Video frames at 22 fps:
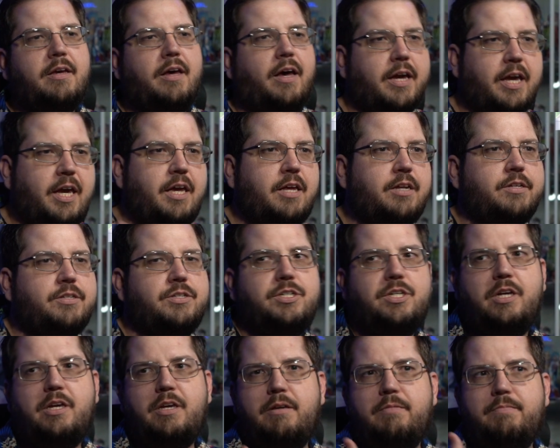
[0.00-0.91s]
Again,
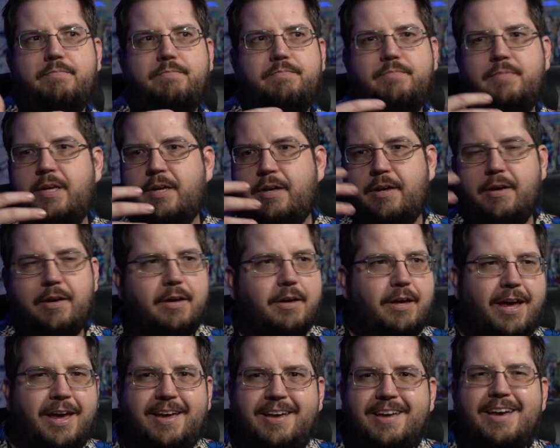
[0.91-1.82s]
she
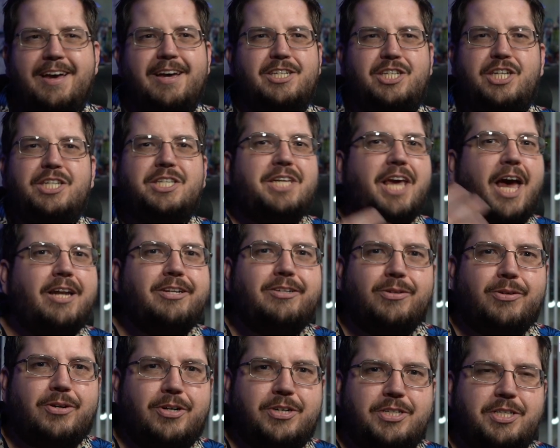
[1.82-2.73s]

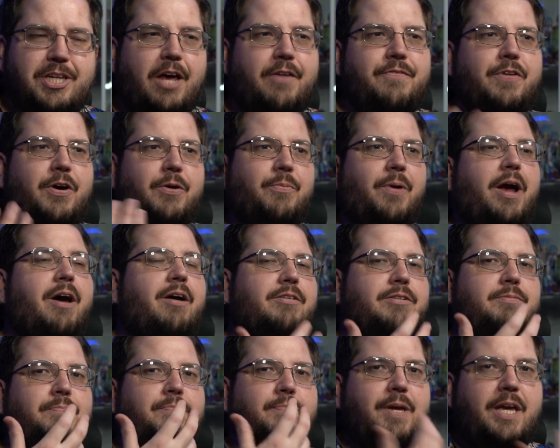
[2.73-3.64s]
scheduled herself
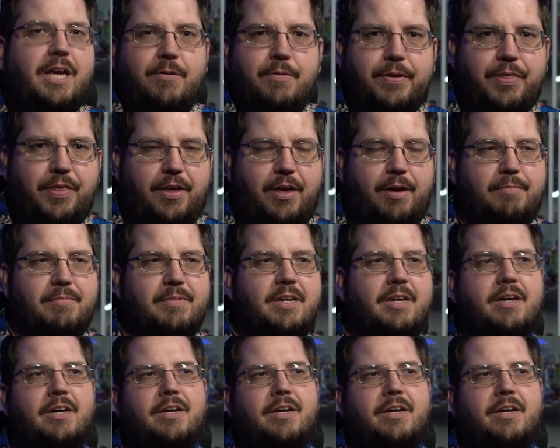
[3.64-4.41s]
around being with him.